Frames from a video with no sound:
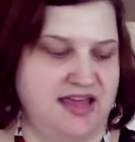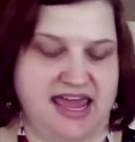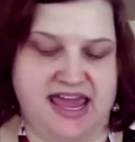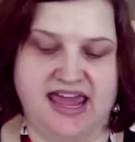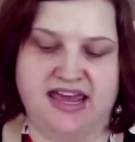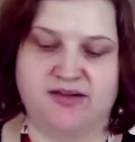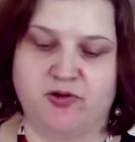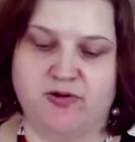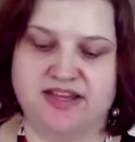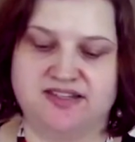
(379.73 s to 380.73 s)
And I'm
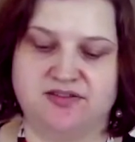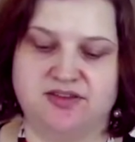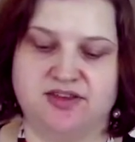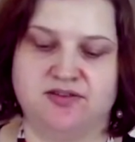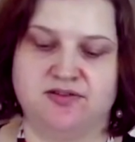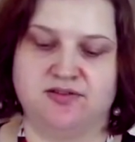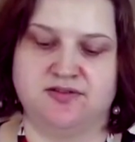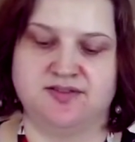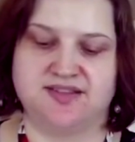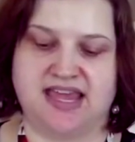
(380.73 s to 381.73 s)
going to
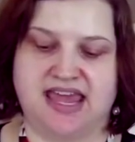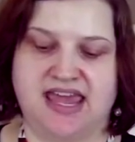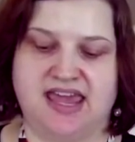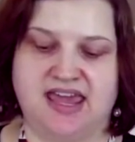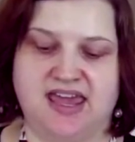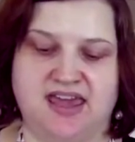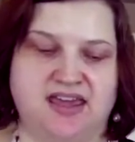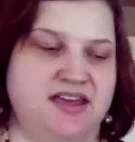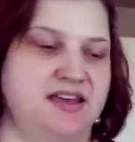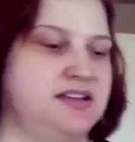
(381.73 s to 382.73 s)
use
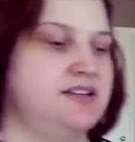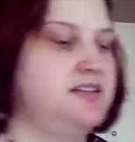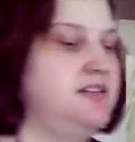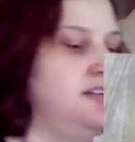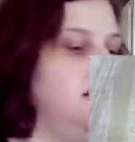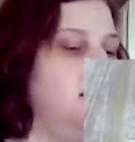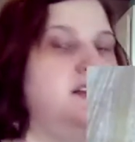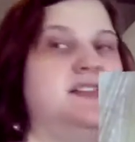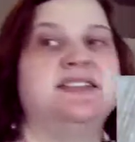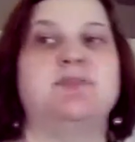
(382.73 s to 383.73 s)
a
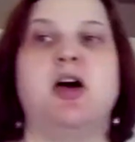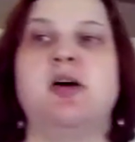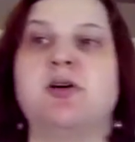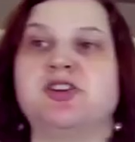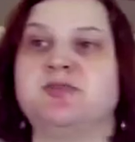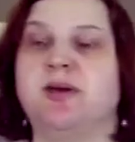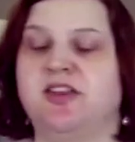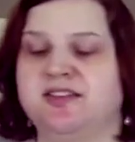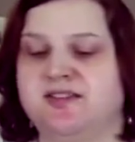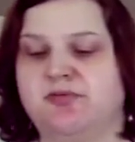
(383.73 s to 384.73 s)
small
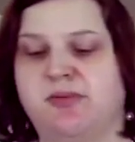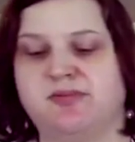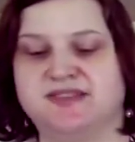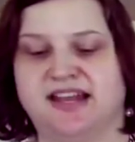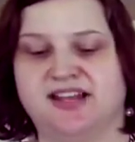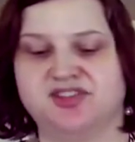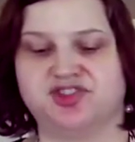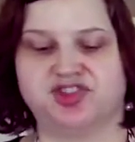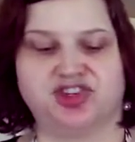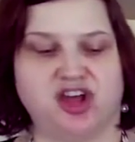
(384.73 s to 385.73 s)
marshmallow to represent his
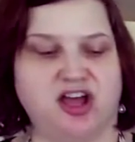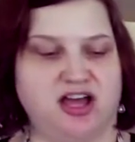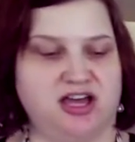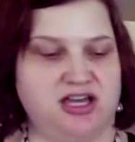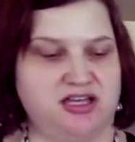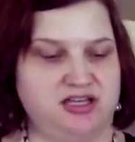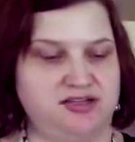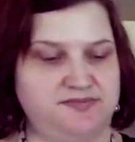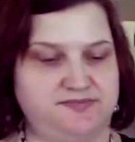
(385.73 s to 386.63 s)
jaw.